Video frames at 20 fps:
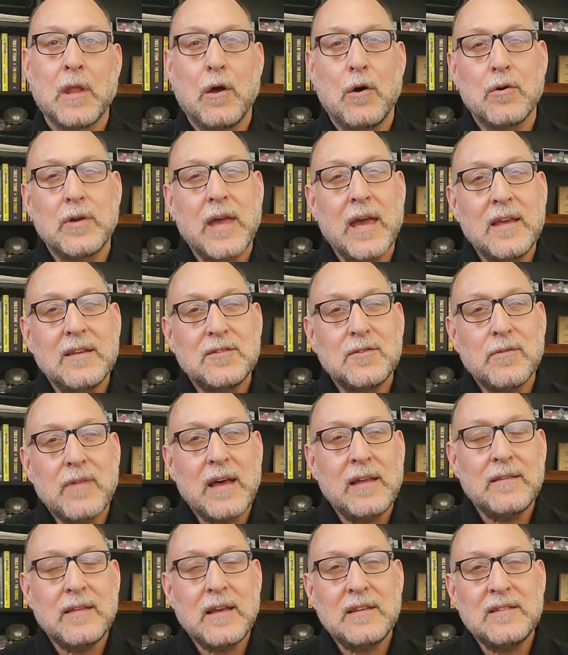Okay, so
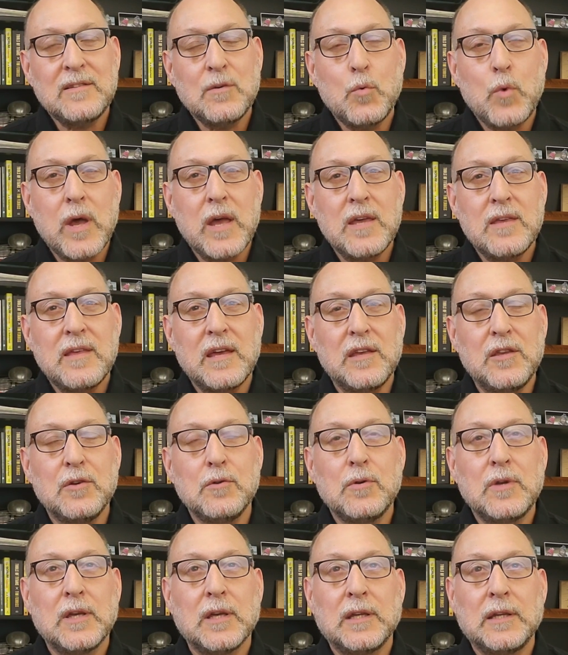that's a way that
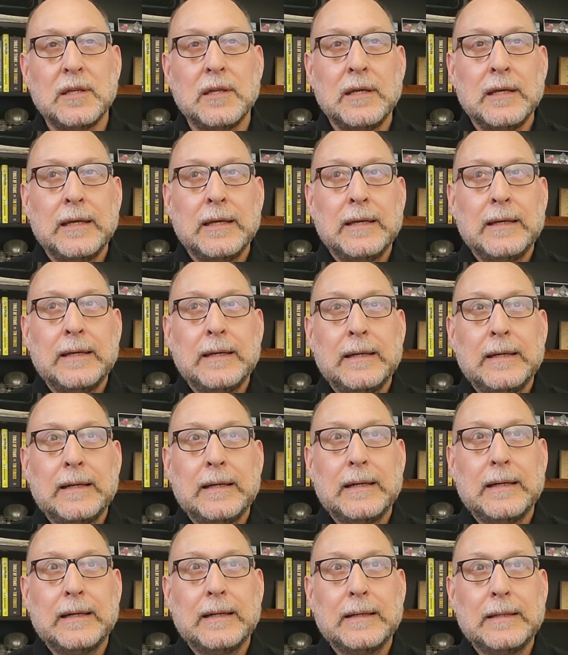you can
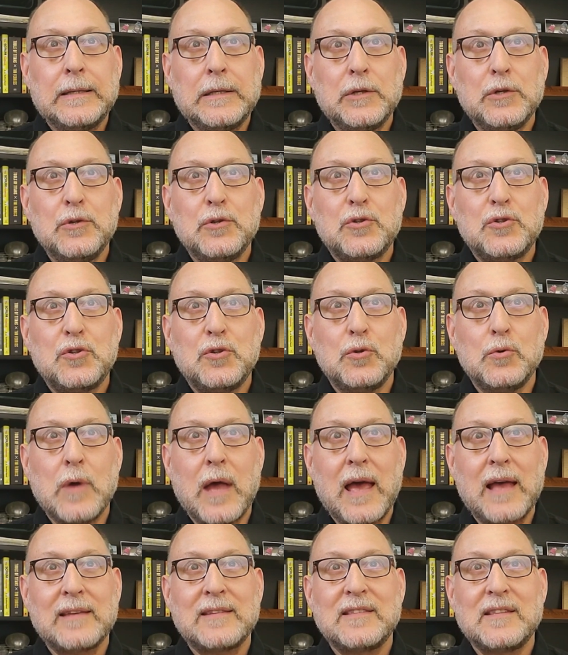use to
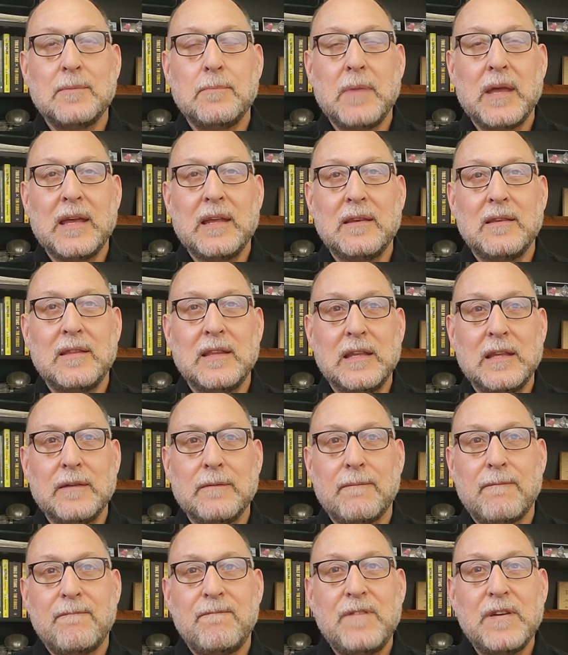estimate the
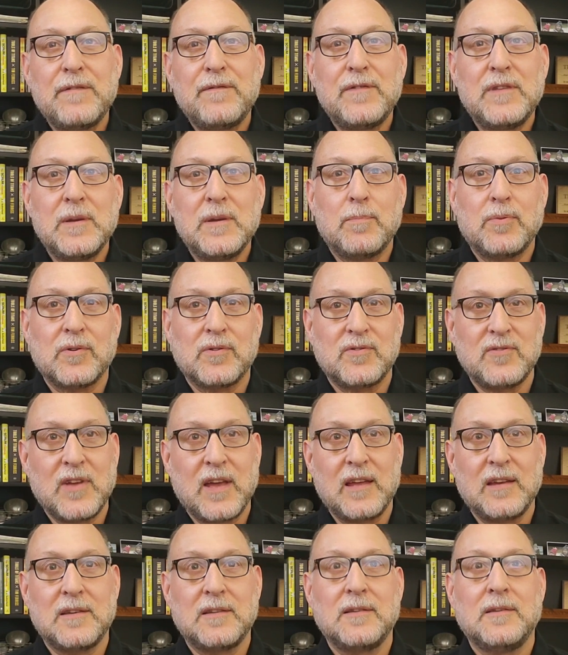
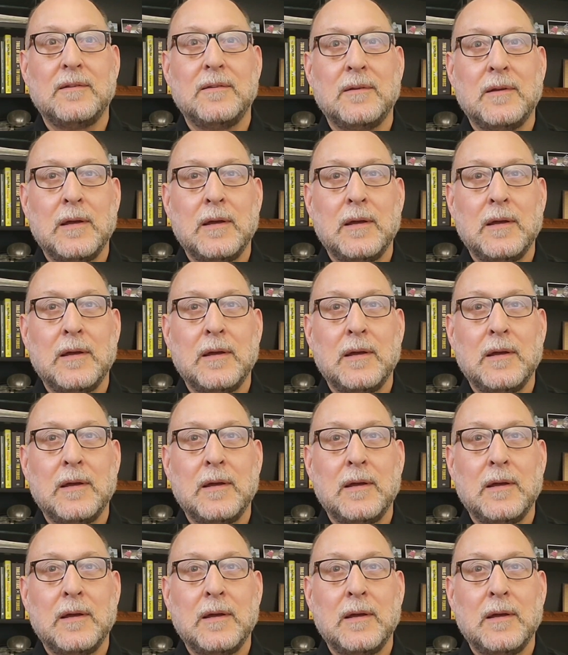50%